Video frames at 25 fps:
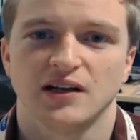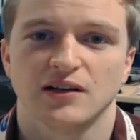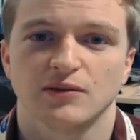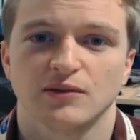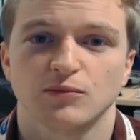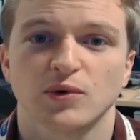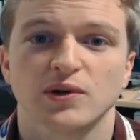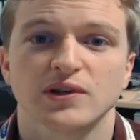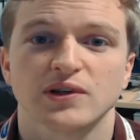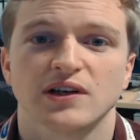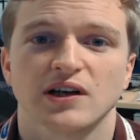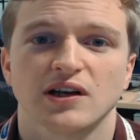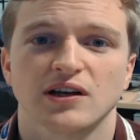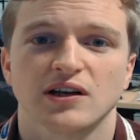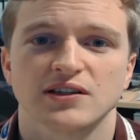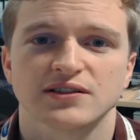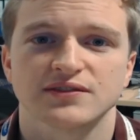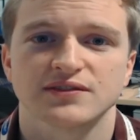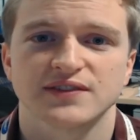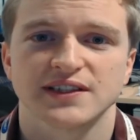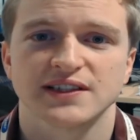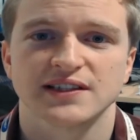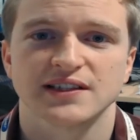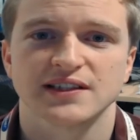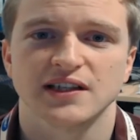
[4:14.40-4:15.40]
One
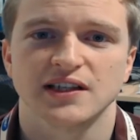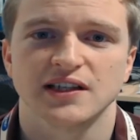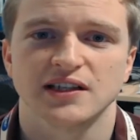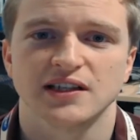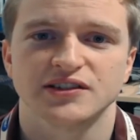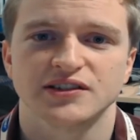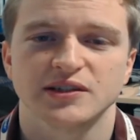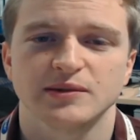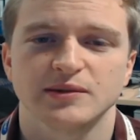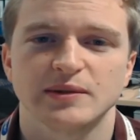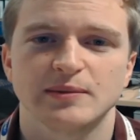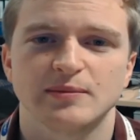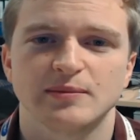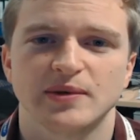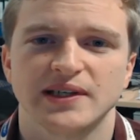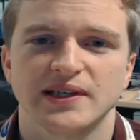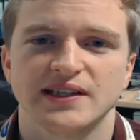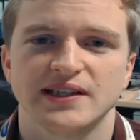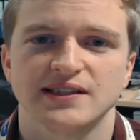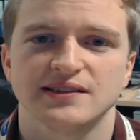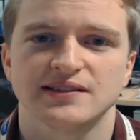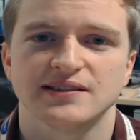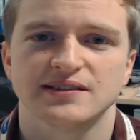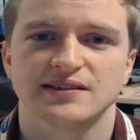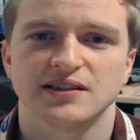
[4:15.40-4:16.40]
last thing,
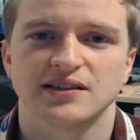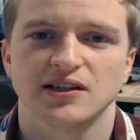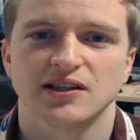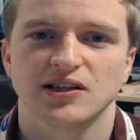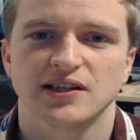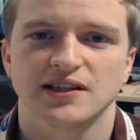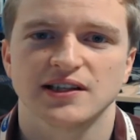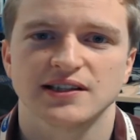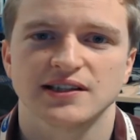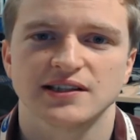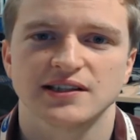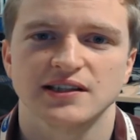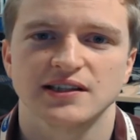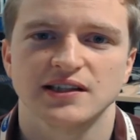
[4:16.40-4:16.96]
GBP sterling